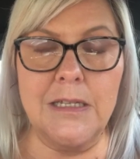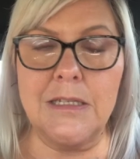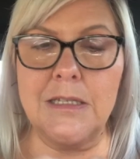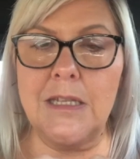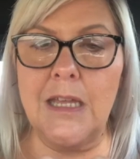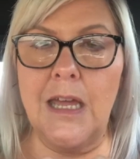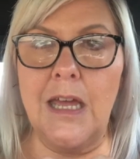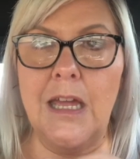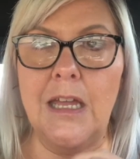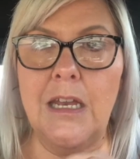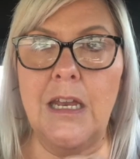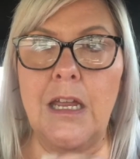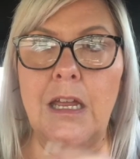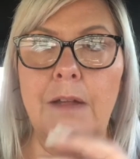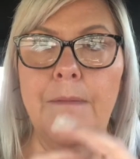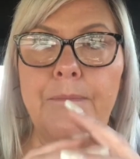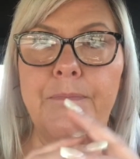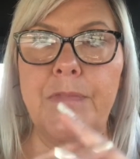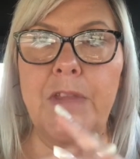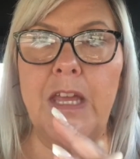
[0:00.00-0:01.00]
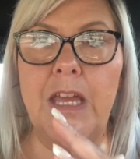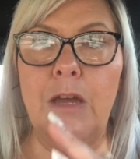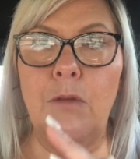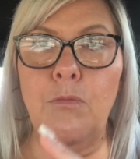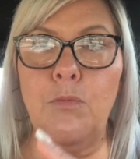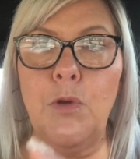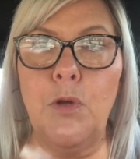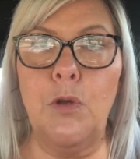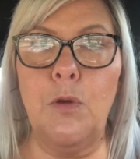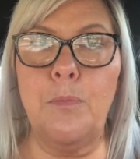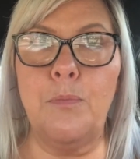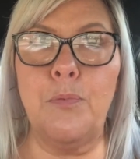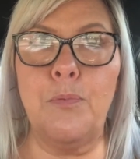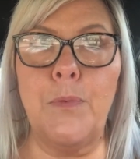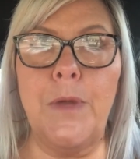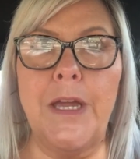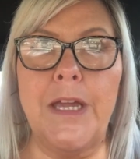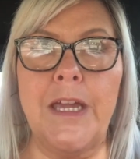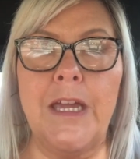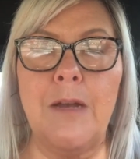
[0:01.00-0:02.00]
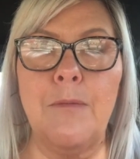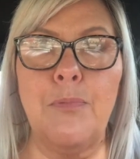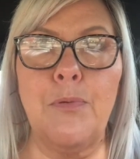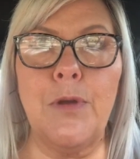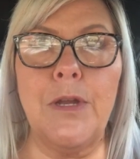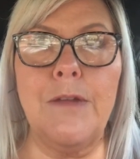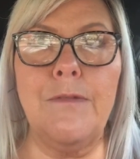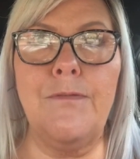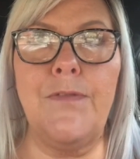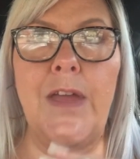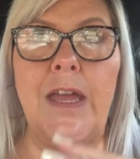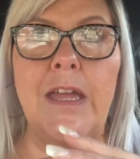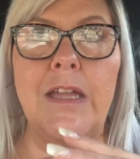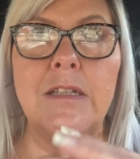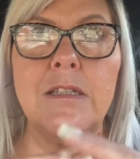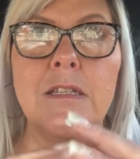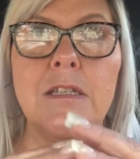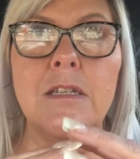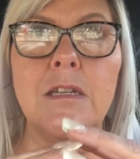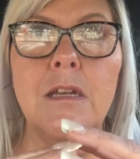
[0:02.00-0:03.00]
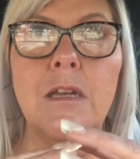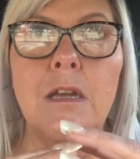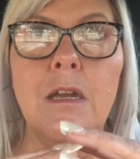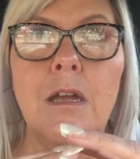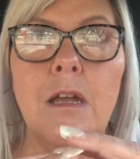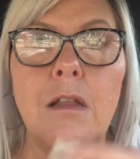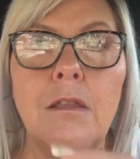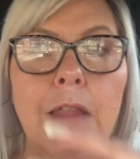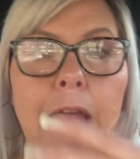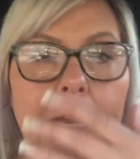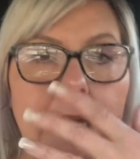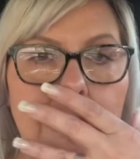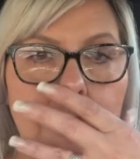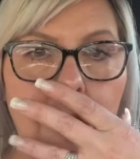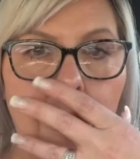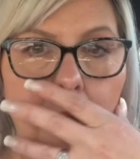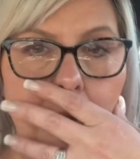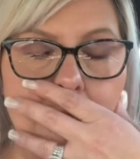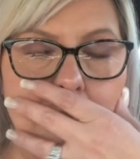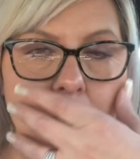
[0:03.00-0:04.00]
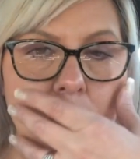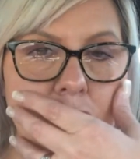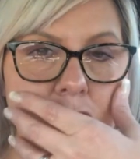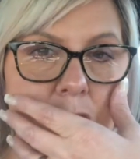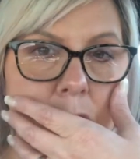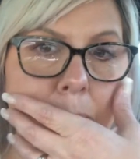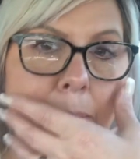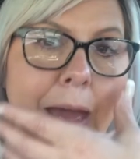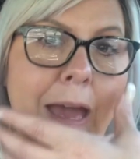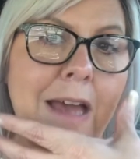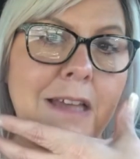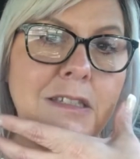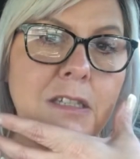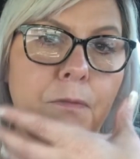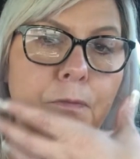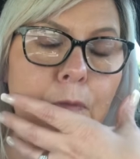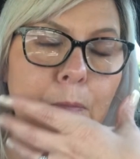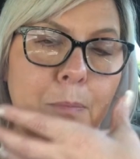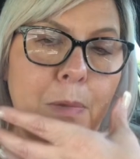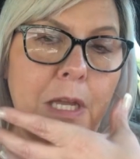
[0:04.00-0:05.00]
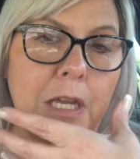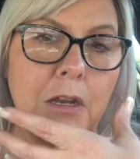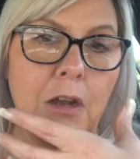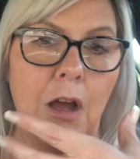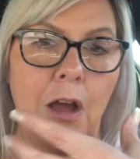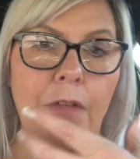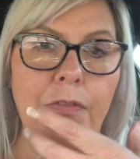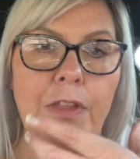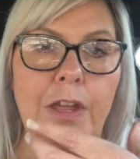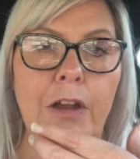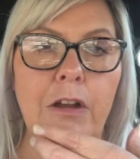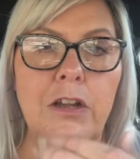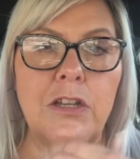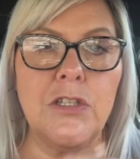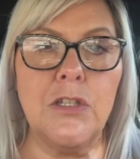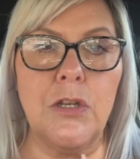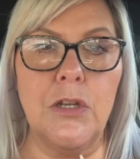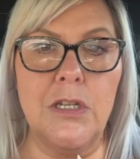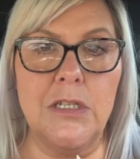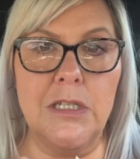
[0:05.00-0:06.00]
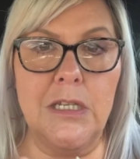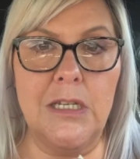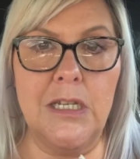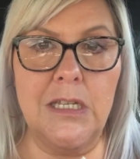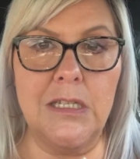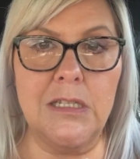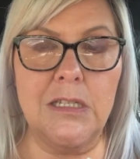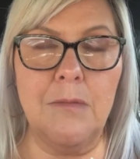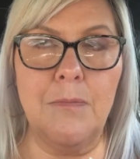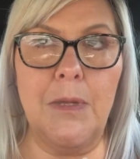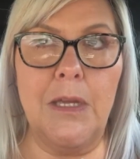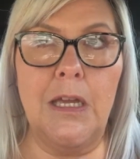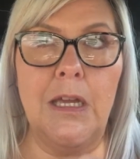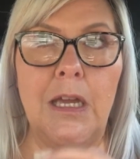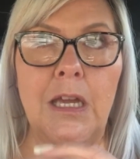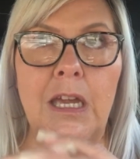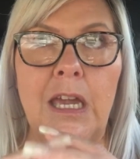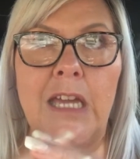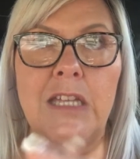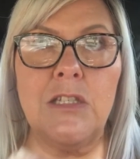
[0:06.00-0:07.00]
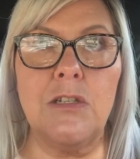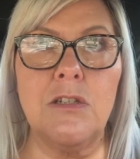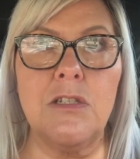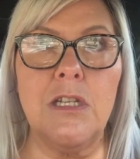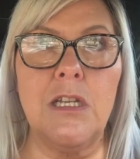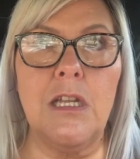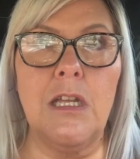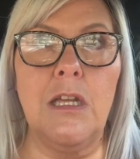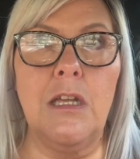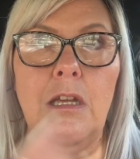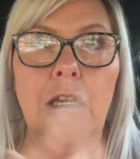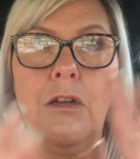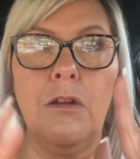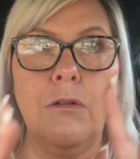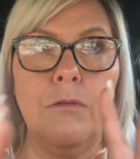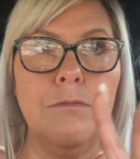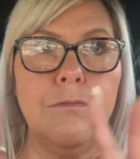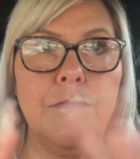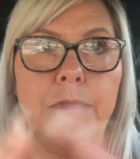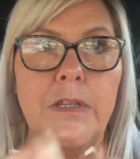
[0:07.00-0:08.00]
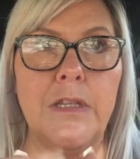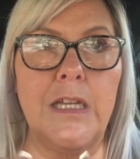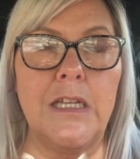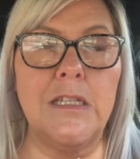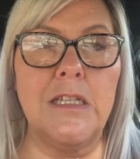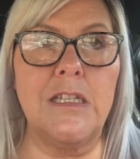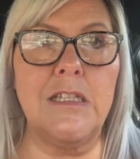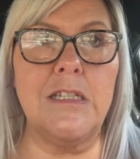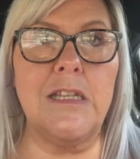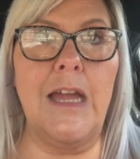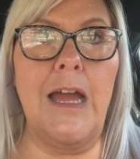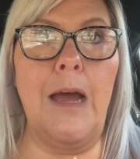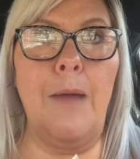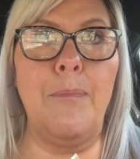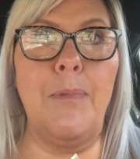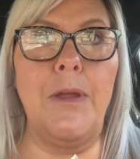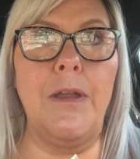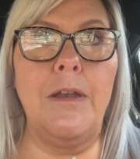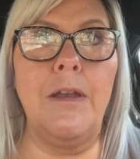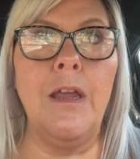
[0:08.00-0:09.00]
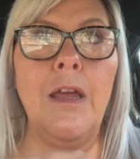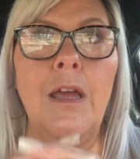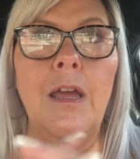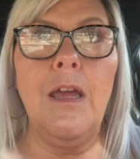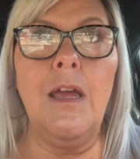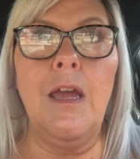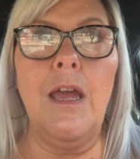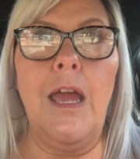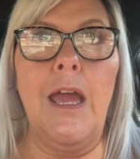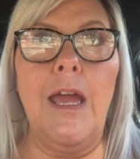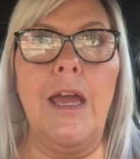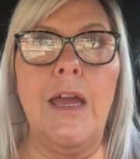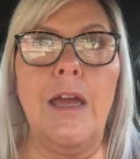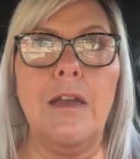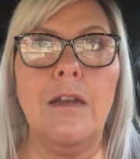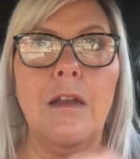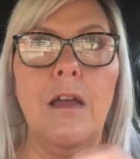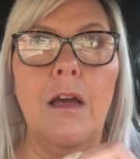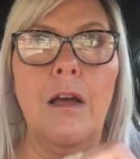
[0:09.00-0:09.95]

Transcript: that it can prevent like an oxygen mask from being on there as good as it needs to be in case there's any, that needs to happen. And